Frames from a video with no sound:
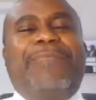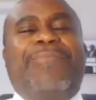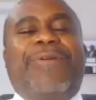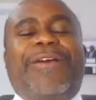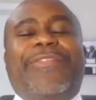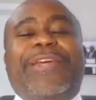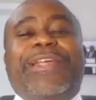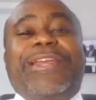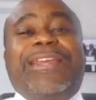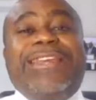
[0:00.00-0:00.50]

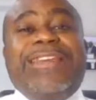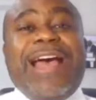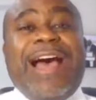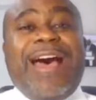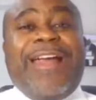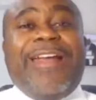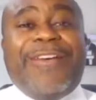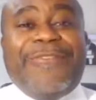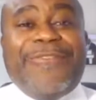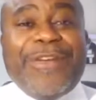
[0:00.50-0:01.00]
Brother
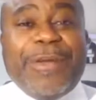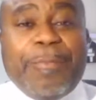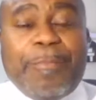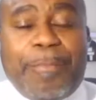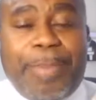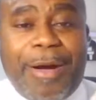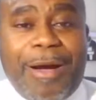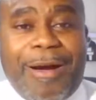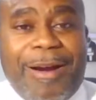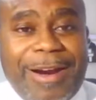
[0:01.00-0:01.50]
Donovan
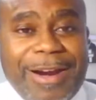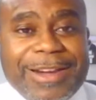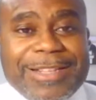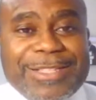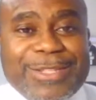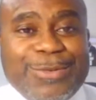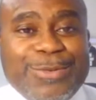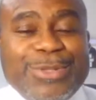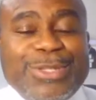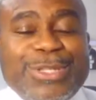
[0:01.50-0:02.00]

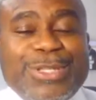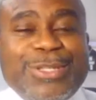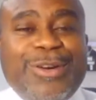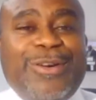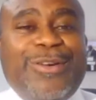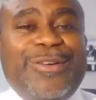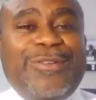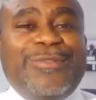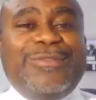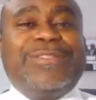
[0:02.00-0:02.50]
Parks, who
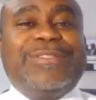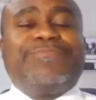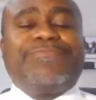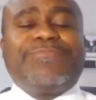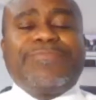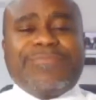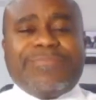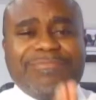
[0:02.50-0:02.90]
serves